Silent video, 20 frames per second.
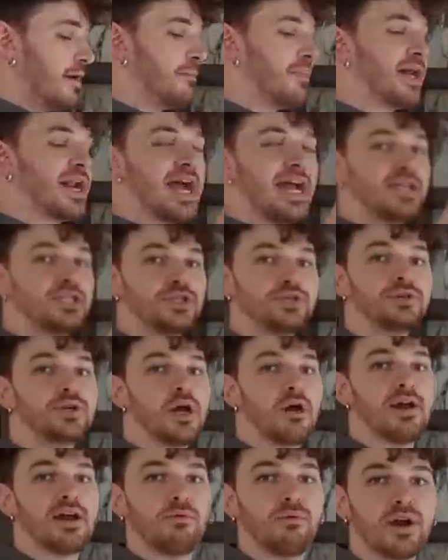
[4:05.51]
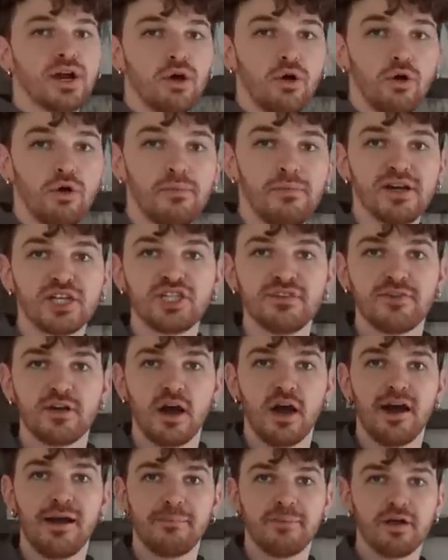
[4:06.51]
but I do know I want a whole bunch of
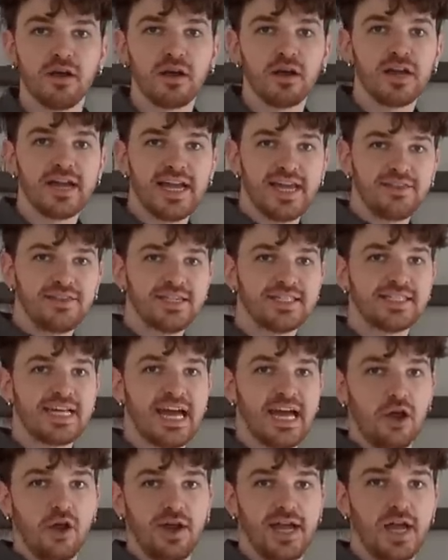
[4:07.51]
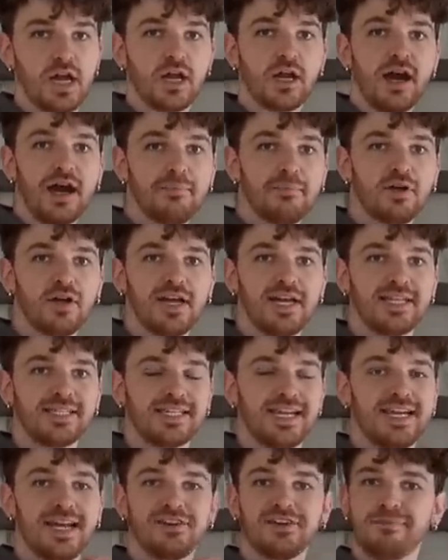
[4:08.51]
copper in this area. Copper is
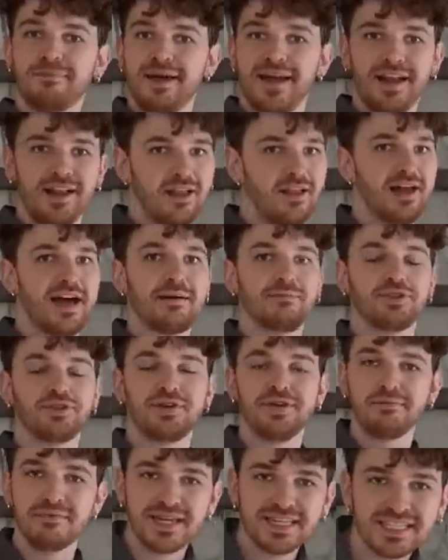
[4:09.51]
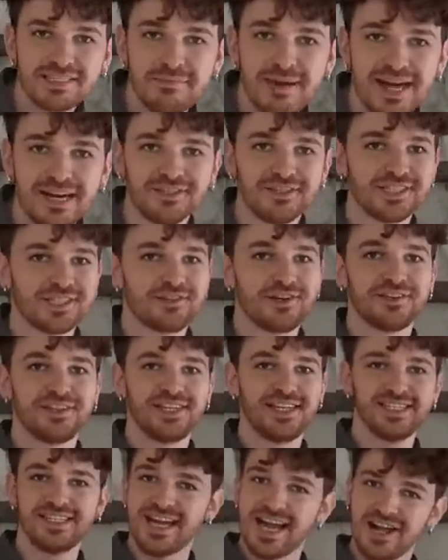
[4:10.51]
another metal. I'm doing mixed metals throughout
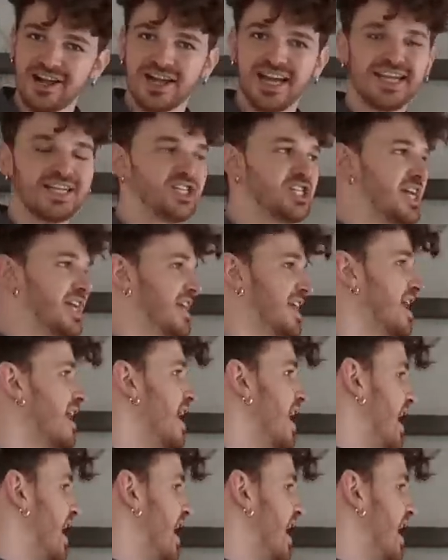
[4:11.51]
the entire kitchen.